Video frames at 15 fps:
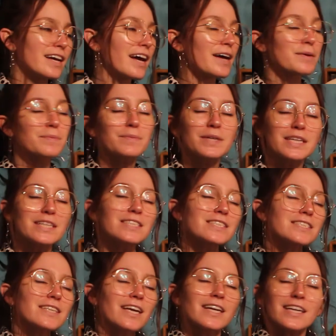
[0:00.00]
And we can
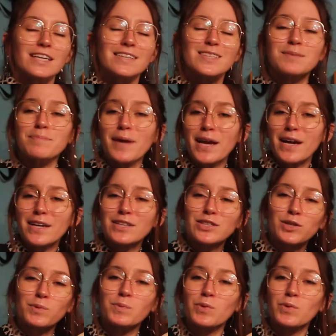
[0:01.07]
just like expand your